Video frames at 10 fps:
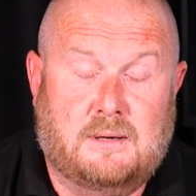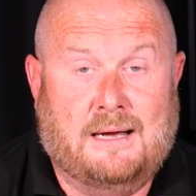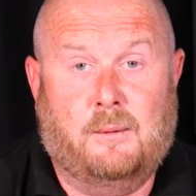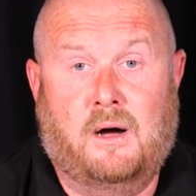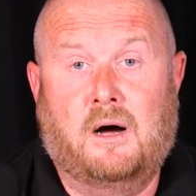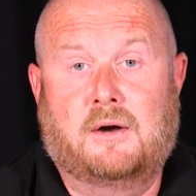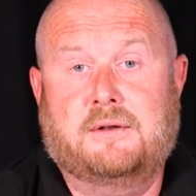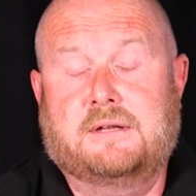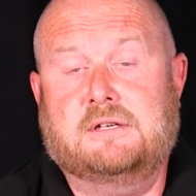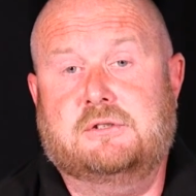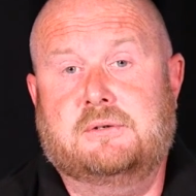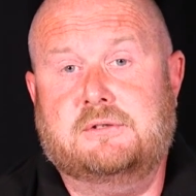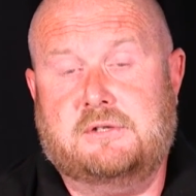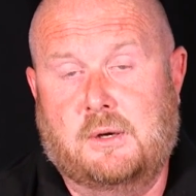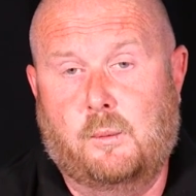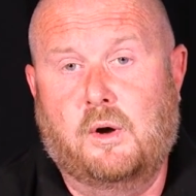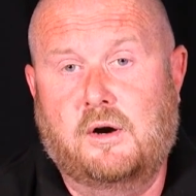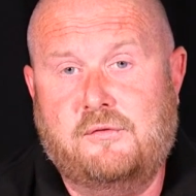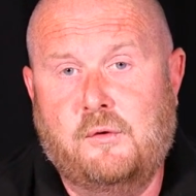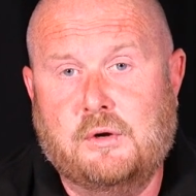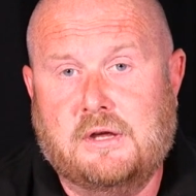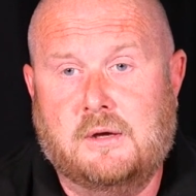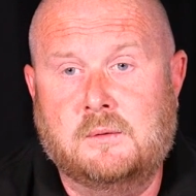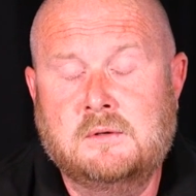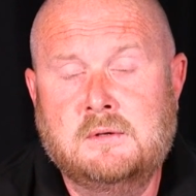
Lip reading: how hard are these units going to work for you,